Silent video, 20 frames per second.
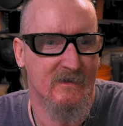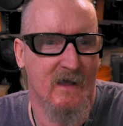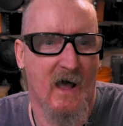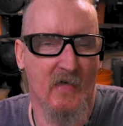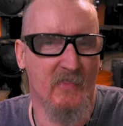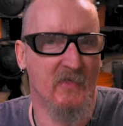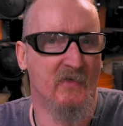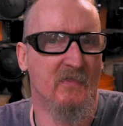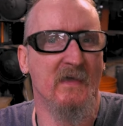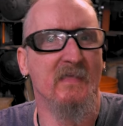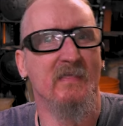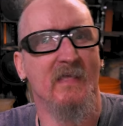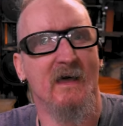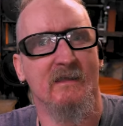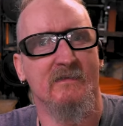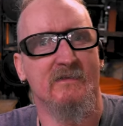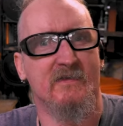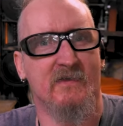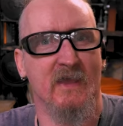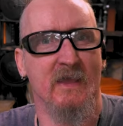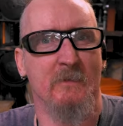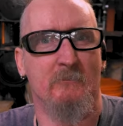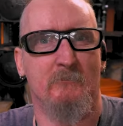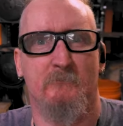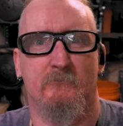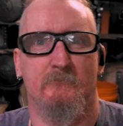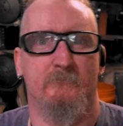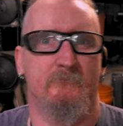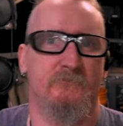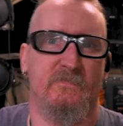other than like cheap
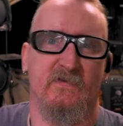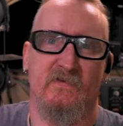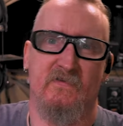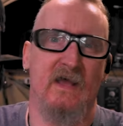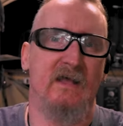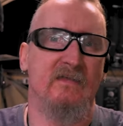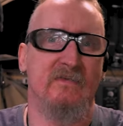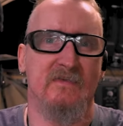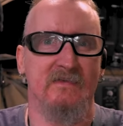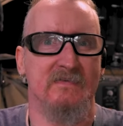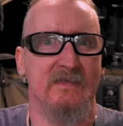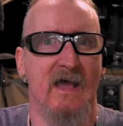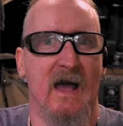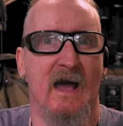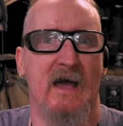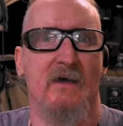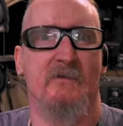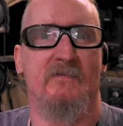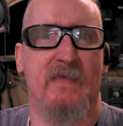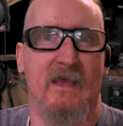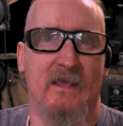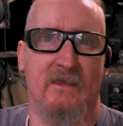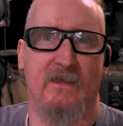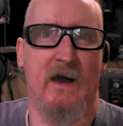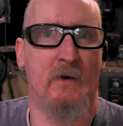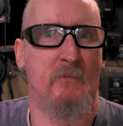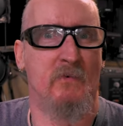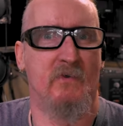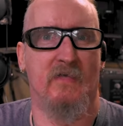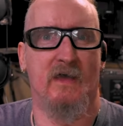sets of knives that
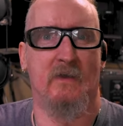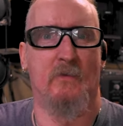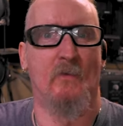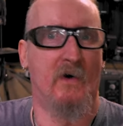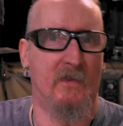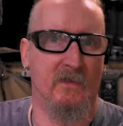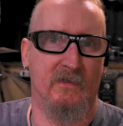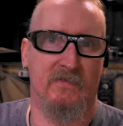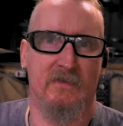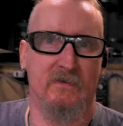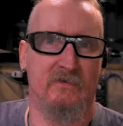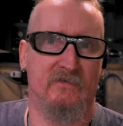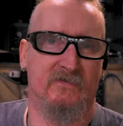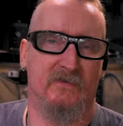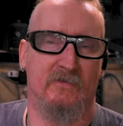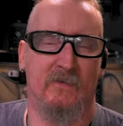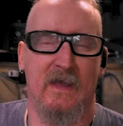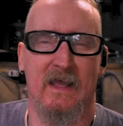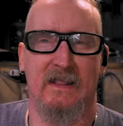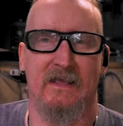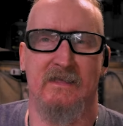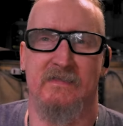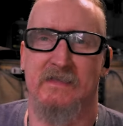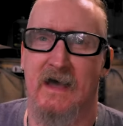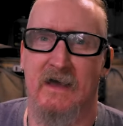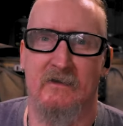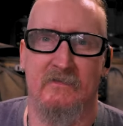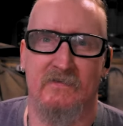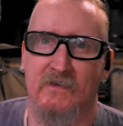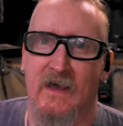come with like one or two serrated
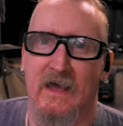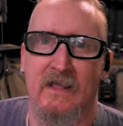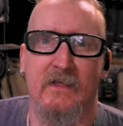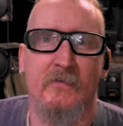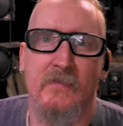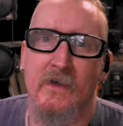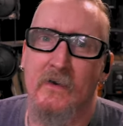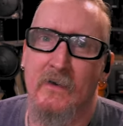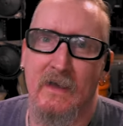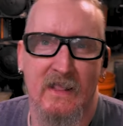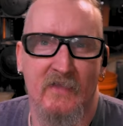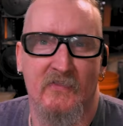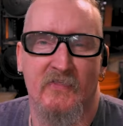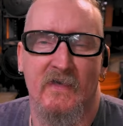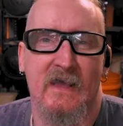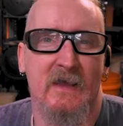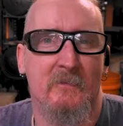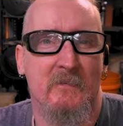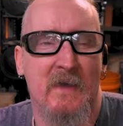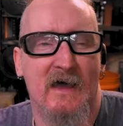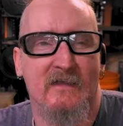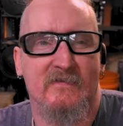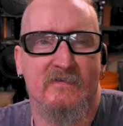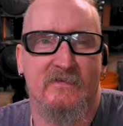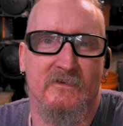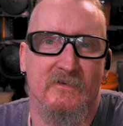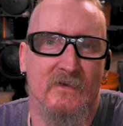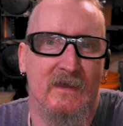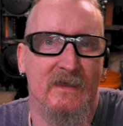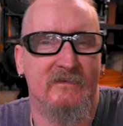knives. So I don't know anything about
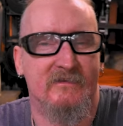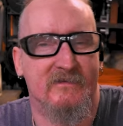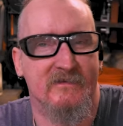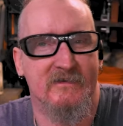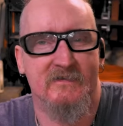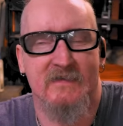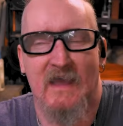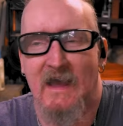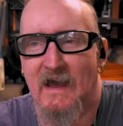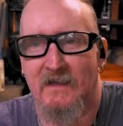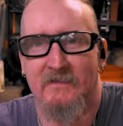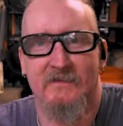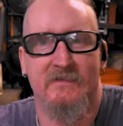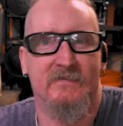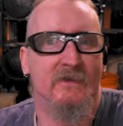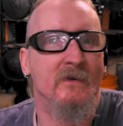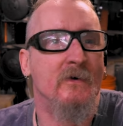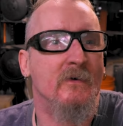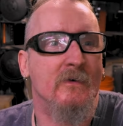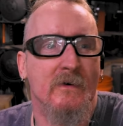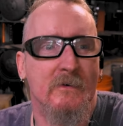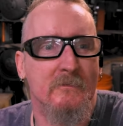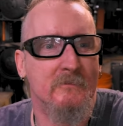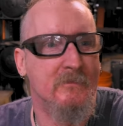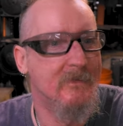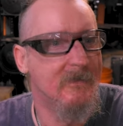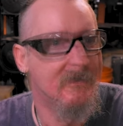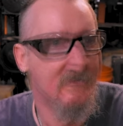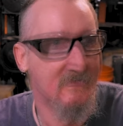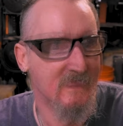serrations, how to do
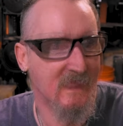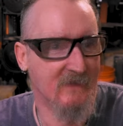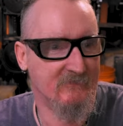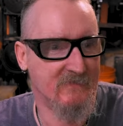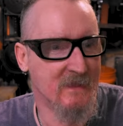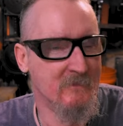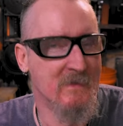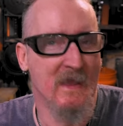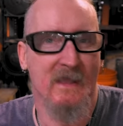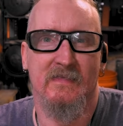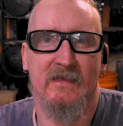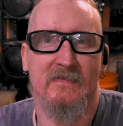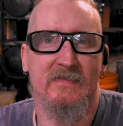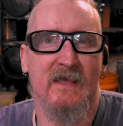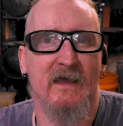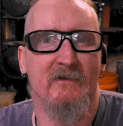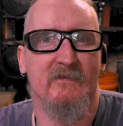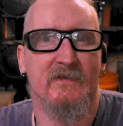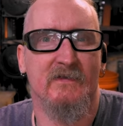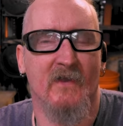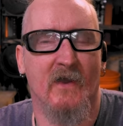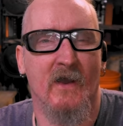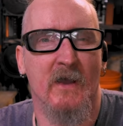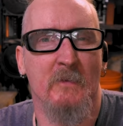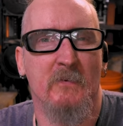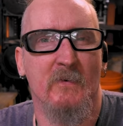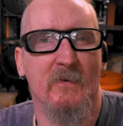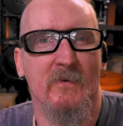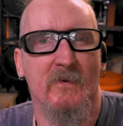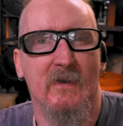them, if they make the knife
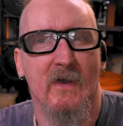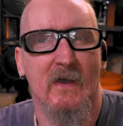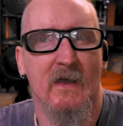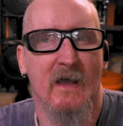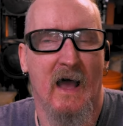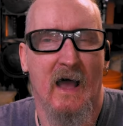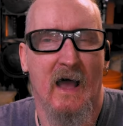sharper